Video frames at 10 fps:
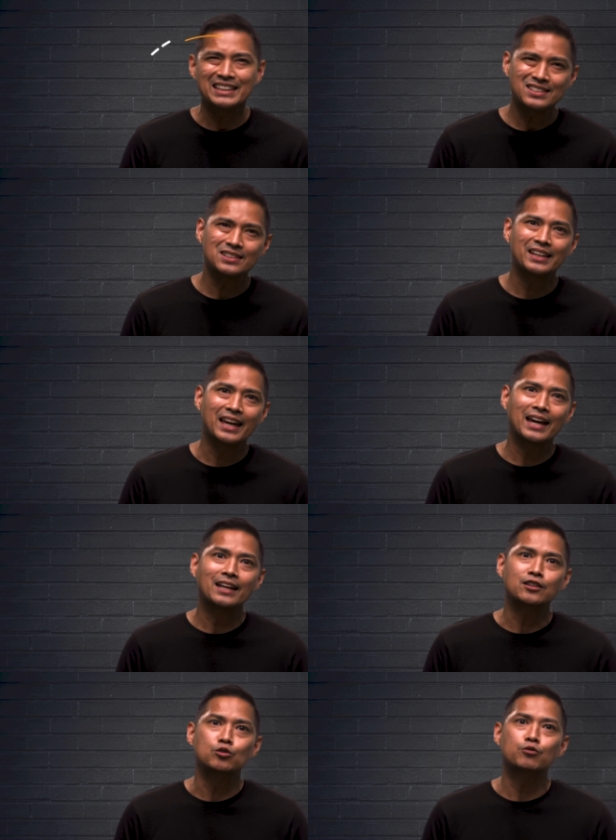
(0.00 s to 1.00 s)
easily
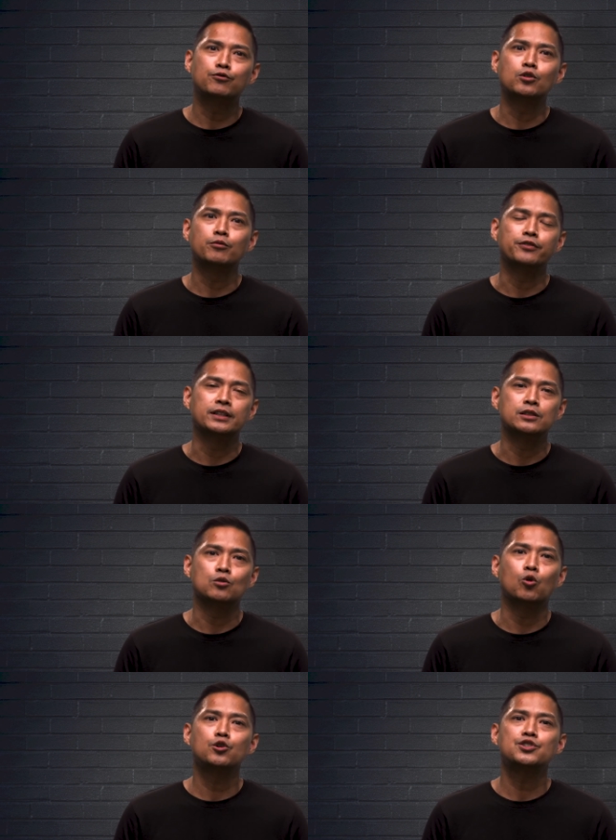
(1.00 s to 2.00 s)
add new form
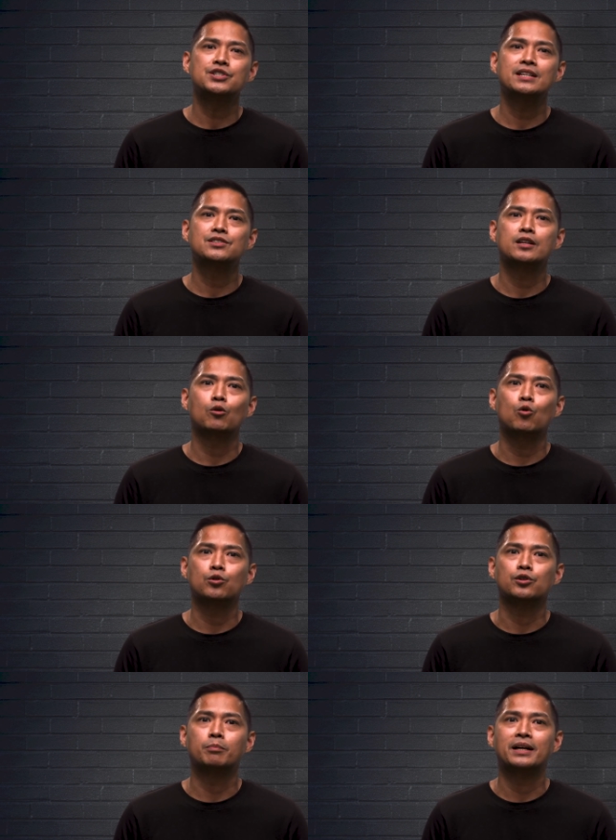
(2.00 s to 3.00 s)
fields or change their
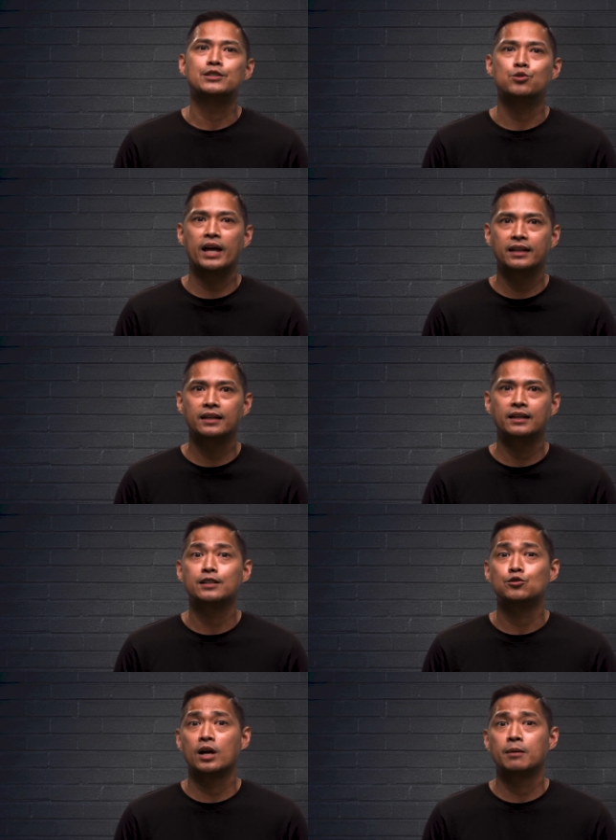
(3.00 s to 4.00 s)
order by dragging
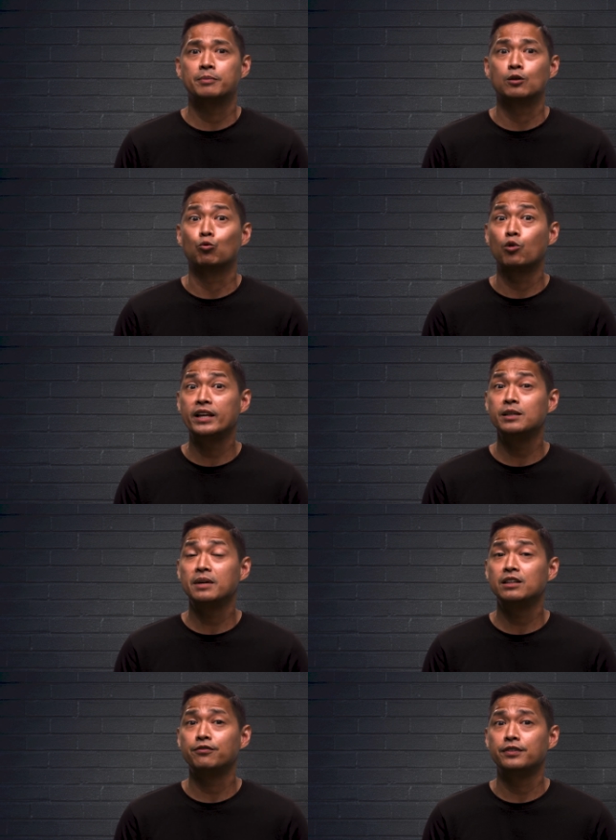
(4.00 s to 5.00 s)
and dropping
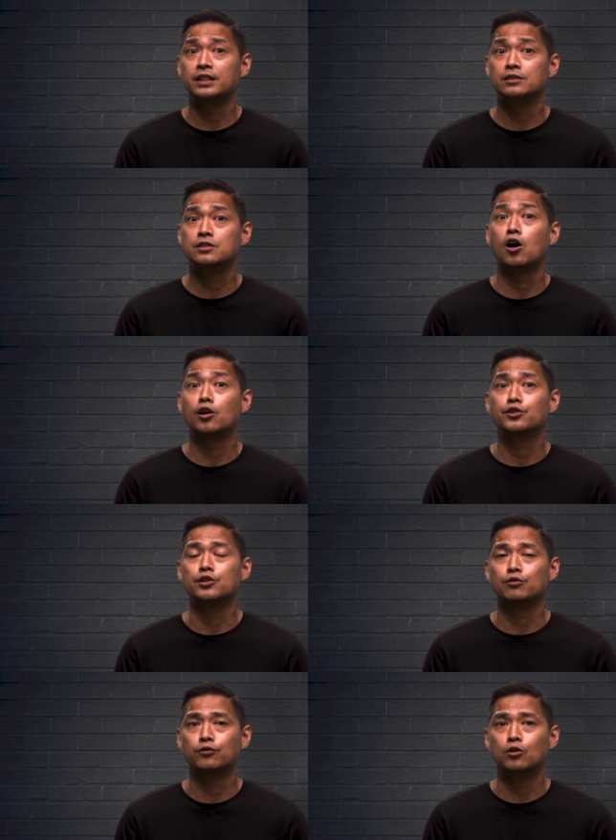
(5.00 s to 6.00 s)
ready-made fields onto
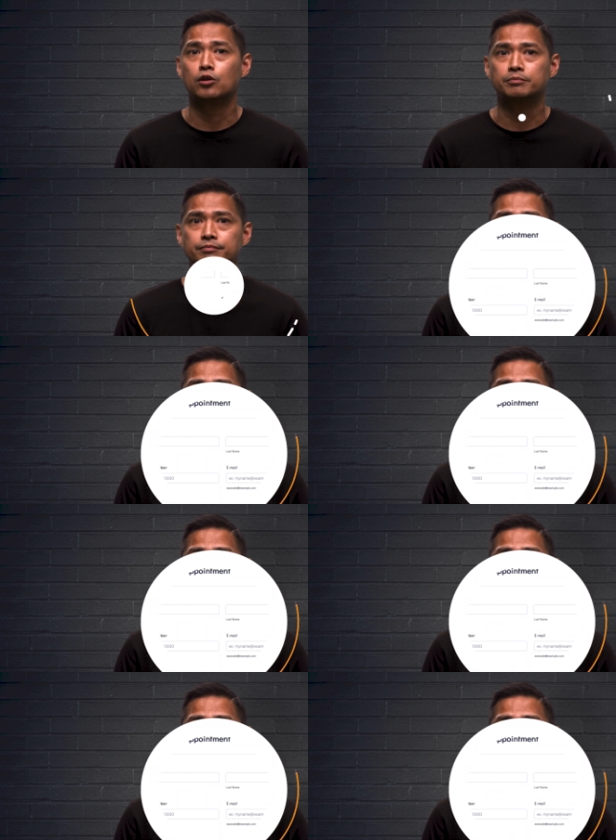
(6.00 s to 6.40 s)
your form.